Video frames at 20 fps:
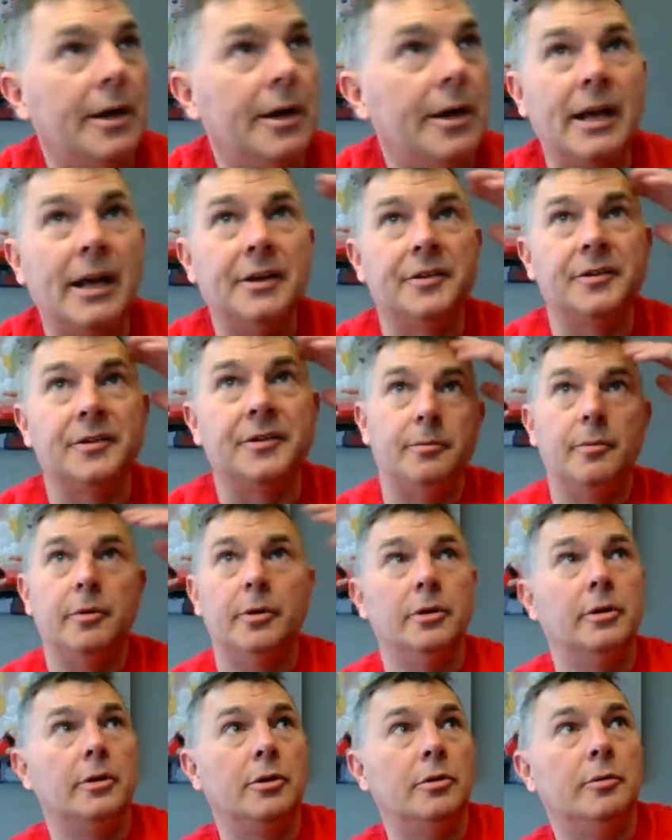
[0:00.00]
nice
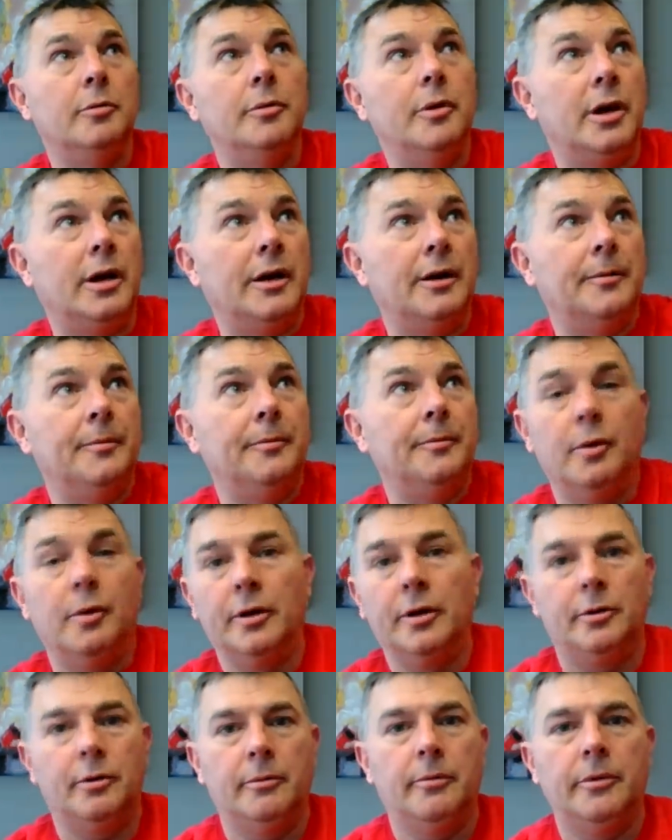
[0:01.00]
little, uh,
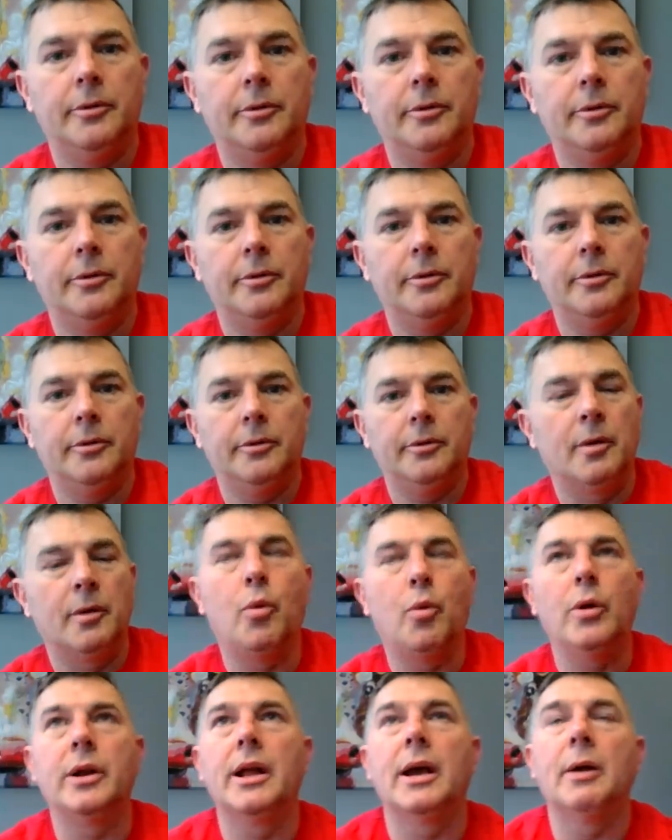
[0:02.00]
well, you can't see where I'm
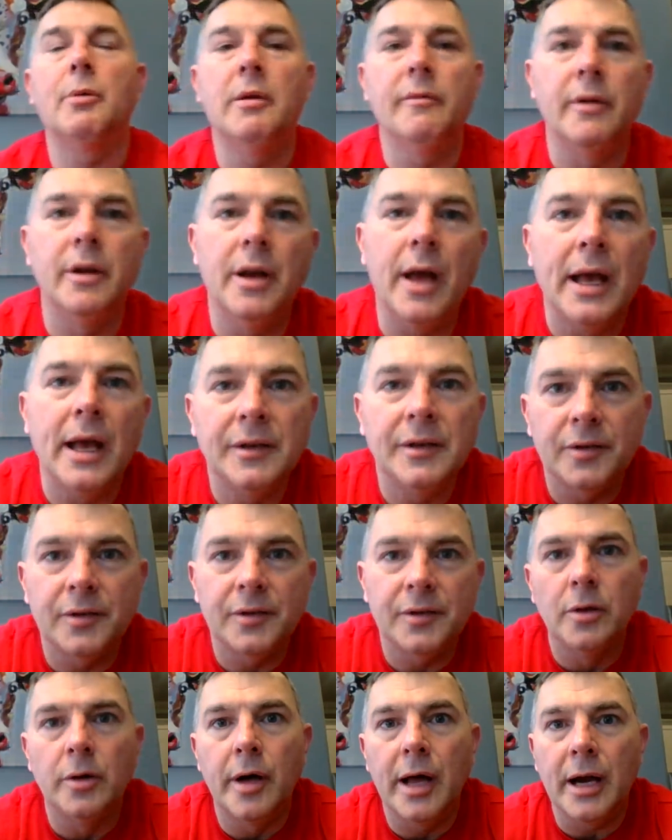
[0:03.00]
pointing at. We have a nice
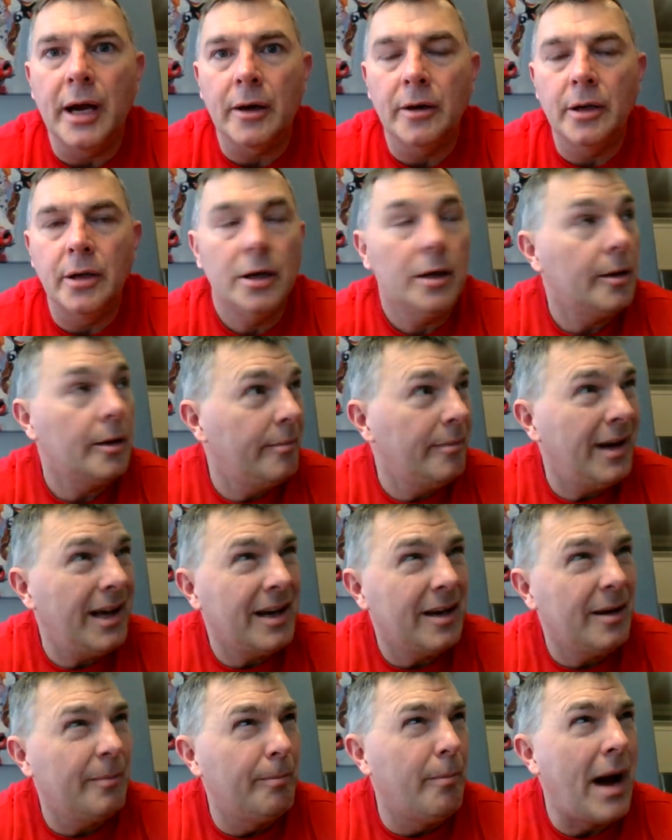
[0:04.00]
little area,
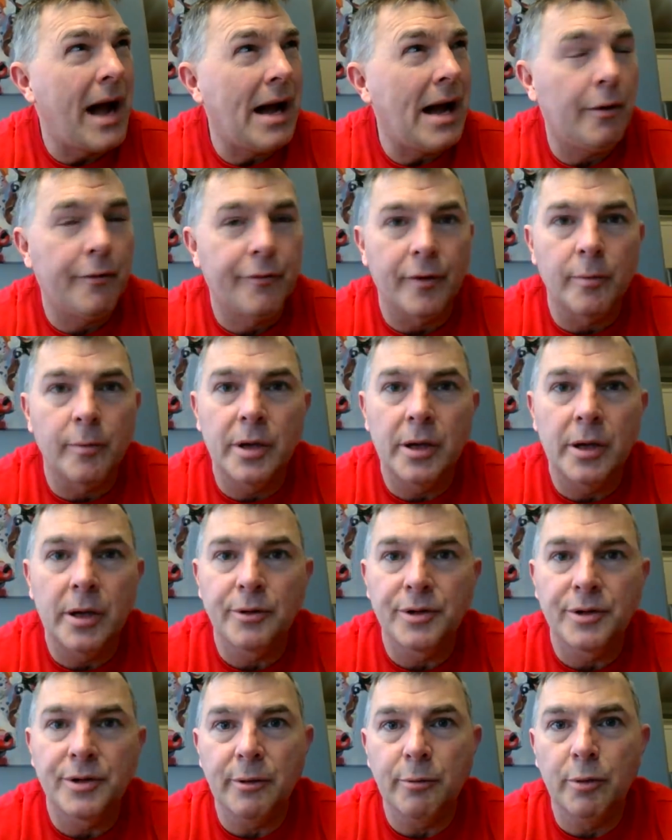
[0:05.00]
about a mile from here,
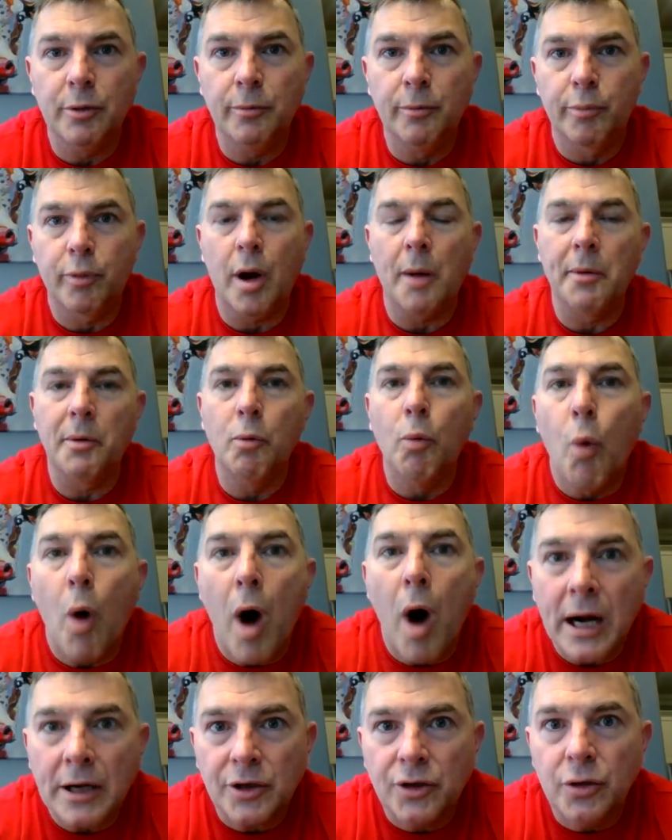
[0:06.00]
which I will probably
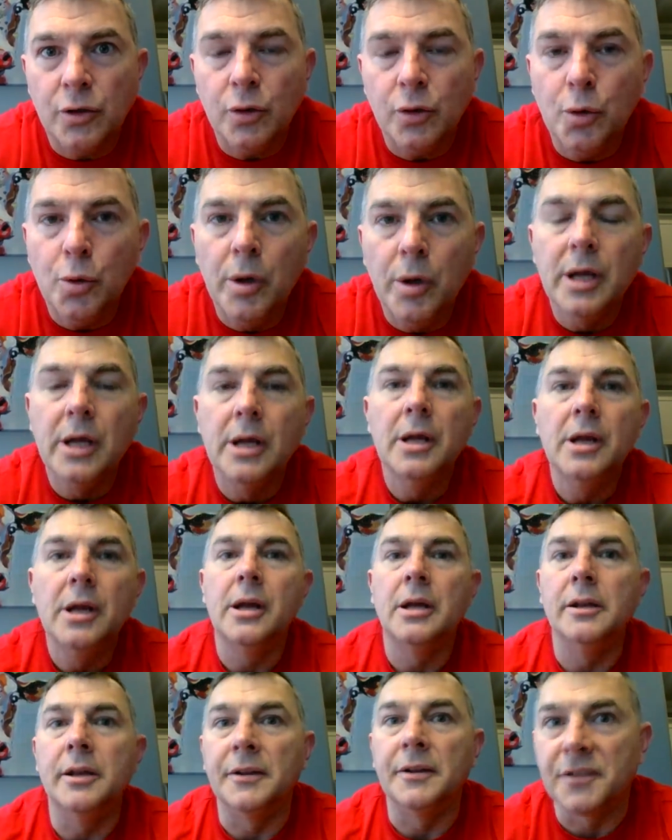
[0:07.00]
walk to
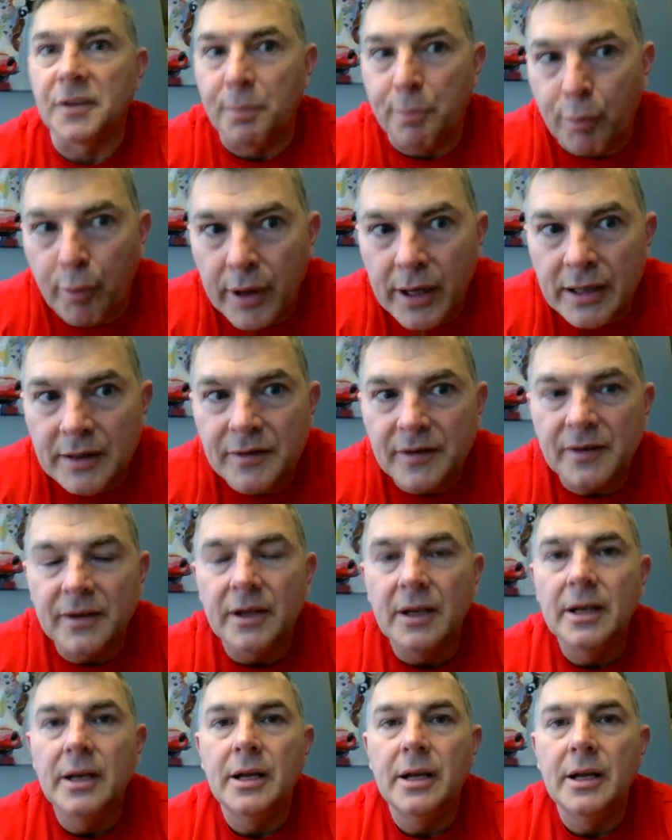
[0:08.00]
and then sprint